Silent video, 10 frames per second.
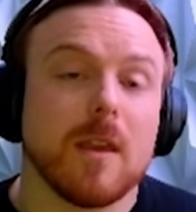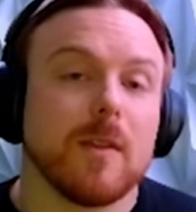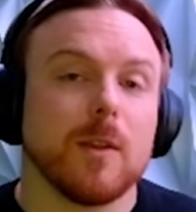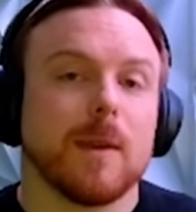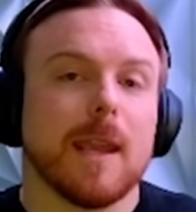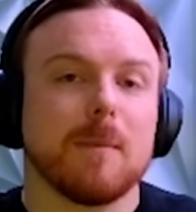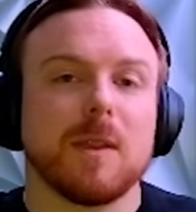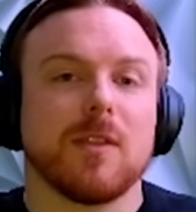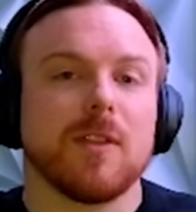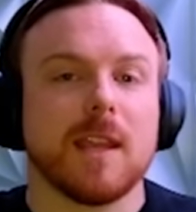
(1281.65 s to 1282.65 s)
that you can't
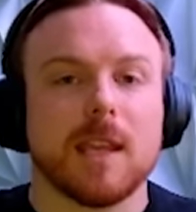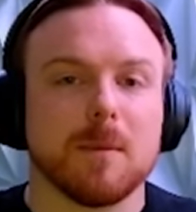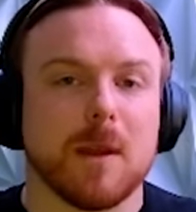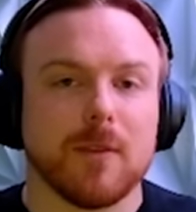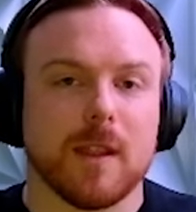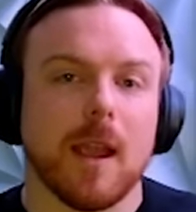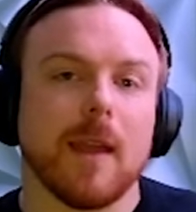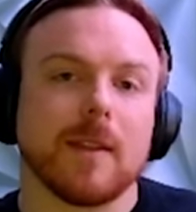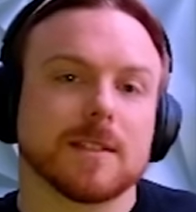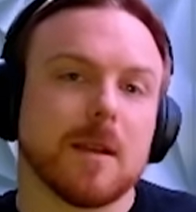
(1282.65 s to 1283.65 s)
be thinking about the
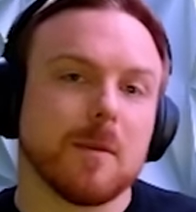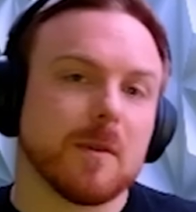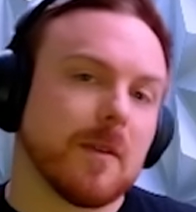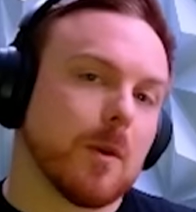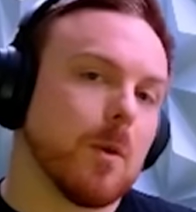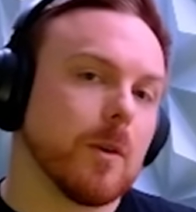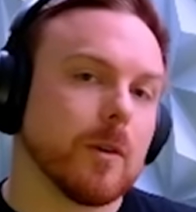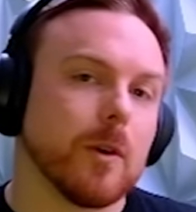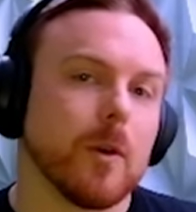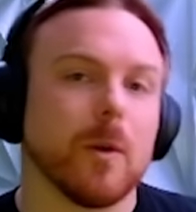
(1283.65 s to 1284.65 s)
guy that's coming around the
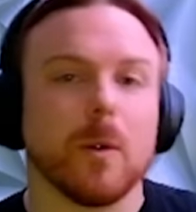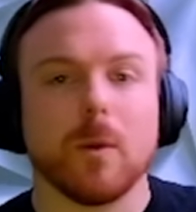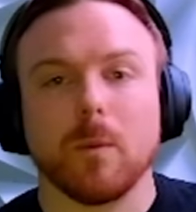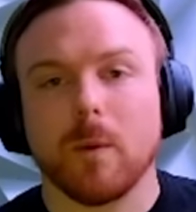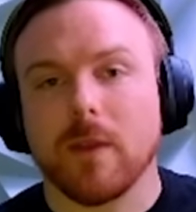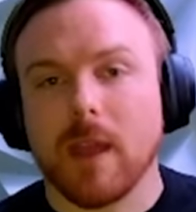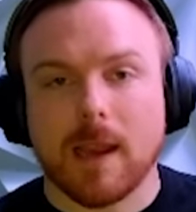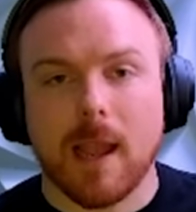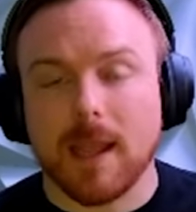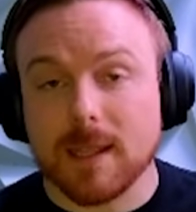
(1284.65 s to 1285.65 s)
corner or where that
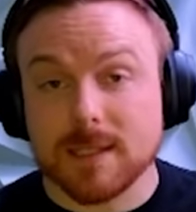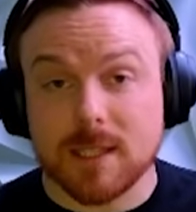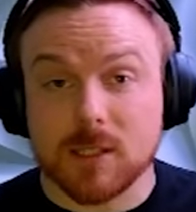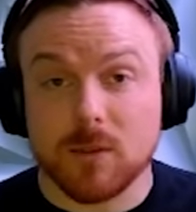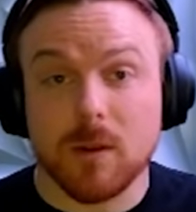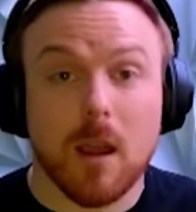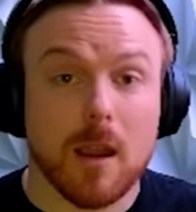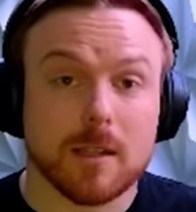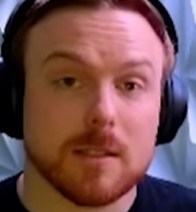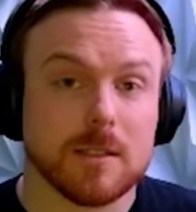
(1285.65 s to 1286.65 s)
guy is that you
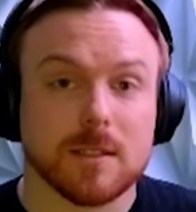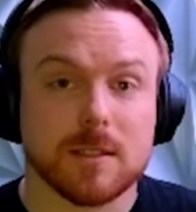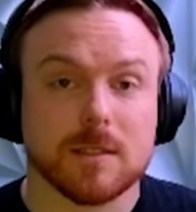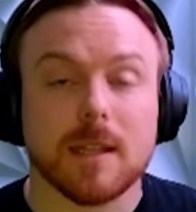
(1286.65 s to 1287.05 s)
knocked just